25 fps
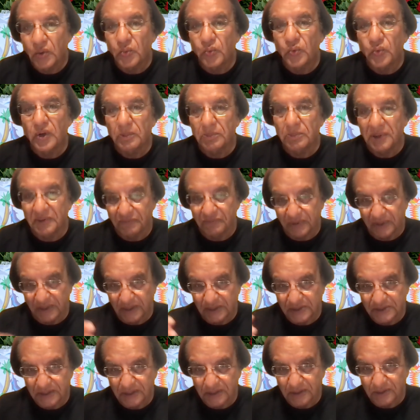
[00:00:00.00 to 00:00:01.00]
will be
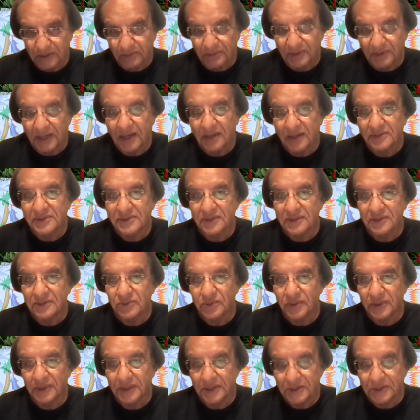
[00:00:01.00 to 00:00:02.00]
finished in
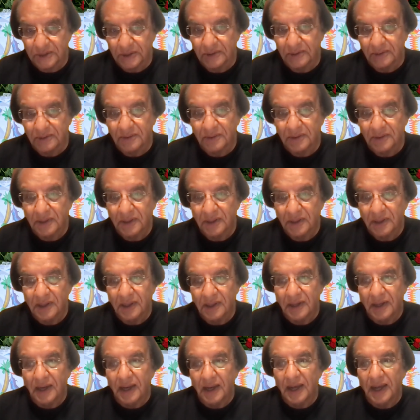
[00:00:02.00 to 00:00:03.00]
2022.
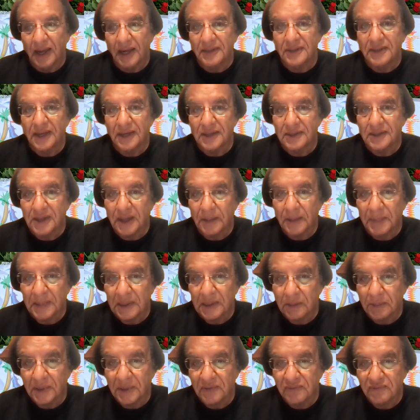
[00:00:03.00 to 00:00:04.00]
At that time,
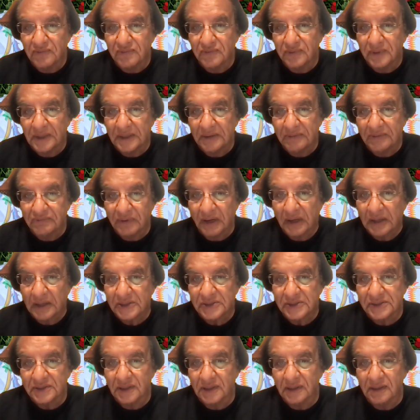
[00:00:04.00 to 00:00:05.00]
it'll be fully
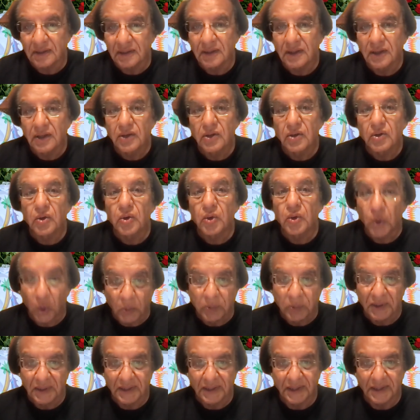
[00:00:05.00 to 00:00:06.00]
functional
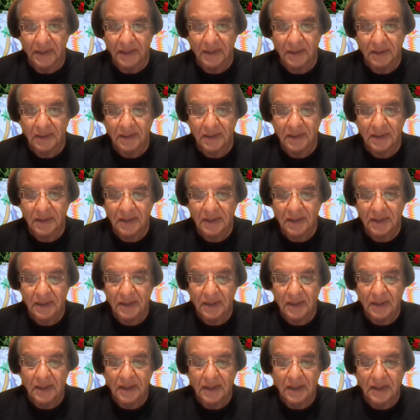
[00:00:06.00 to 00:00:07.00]
globally.
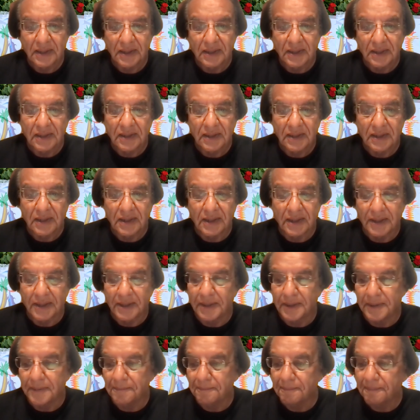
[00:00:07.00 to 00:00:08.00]

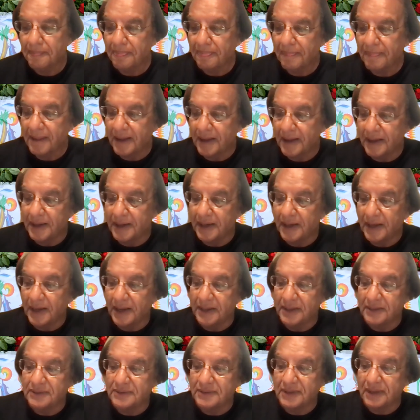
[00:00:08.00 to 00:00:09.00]

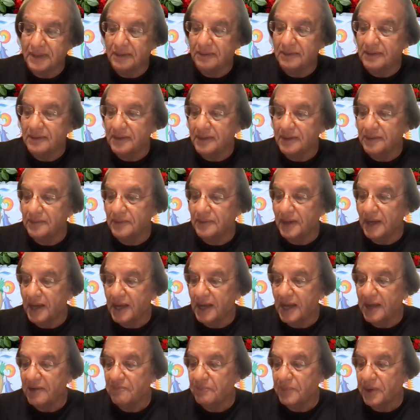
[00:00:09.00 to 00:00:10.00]
I think I
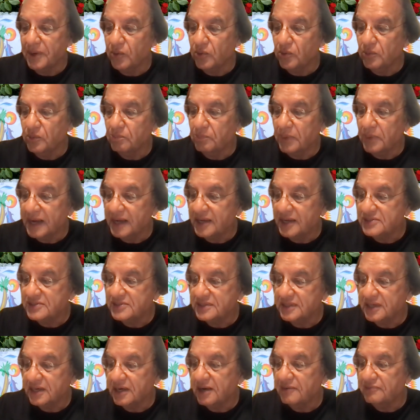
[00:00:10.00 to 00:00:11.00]
have my own bias
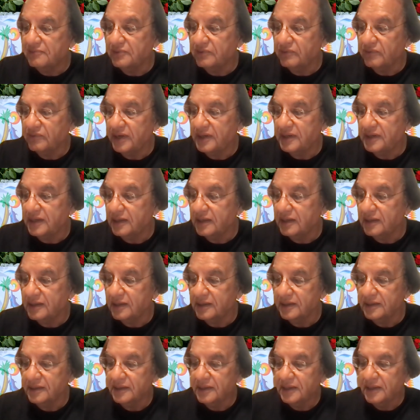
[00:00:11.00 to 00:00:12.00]
now after reading
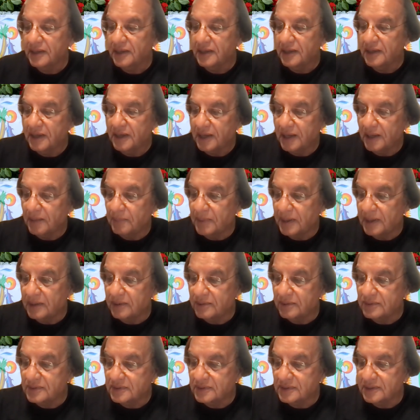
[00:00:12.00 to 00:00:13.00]

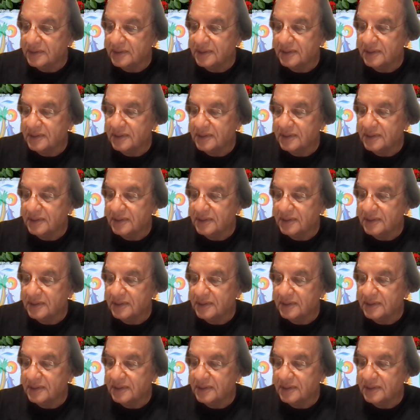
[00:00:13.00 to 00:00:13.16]
about